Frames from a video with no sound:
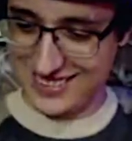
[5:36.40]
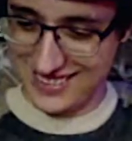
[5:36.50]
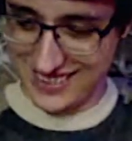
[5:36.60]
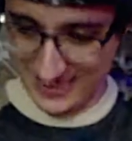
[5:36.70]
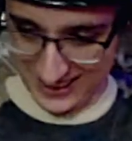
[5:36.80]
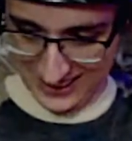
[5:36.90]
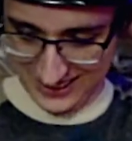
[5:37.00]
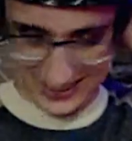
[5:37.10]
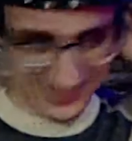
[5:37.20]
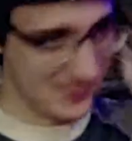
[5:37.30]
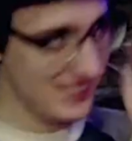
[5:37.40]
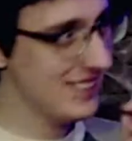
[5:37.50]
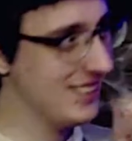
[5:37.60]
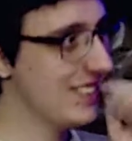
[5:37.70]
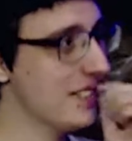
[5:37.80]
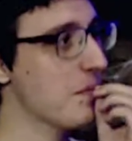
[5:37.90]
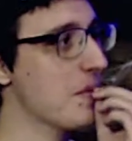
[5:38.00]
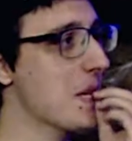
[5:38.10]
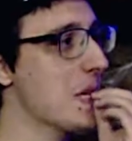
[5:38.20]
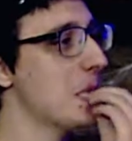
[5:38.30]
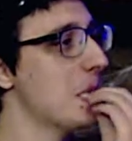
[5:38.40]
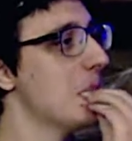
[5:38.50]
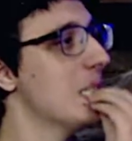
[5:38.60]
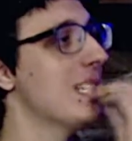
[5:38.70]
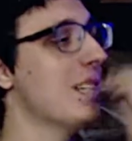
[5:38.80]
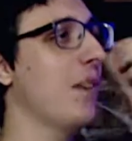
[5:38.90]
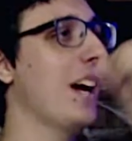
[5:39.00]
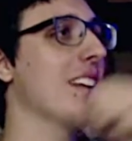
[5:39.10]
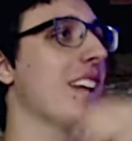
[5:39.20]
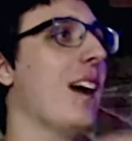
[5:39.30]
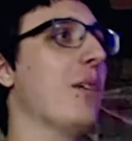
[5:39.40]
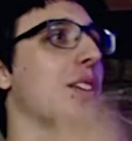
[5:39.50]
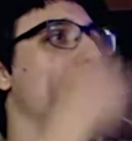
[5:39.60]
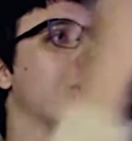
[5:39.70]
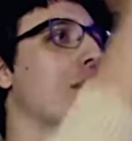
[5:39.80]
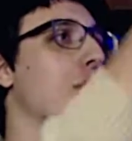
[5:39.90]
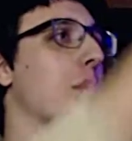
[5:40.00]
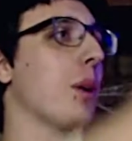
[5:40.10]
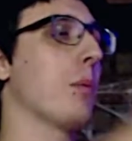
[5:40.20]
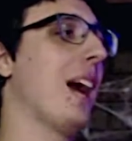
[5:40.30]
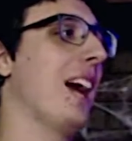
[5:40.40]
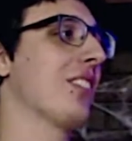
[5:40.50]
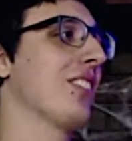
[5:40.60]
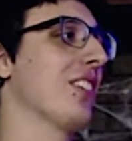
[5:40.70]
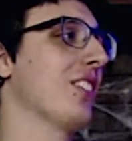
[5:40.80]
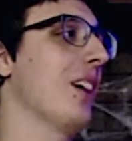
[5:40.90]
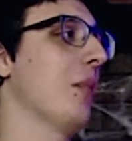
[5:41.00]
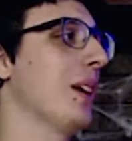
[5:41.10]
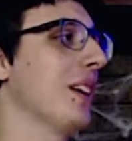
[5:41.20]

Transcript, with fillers: If you'll allow it. If I allow it, someone from your past is coming.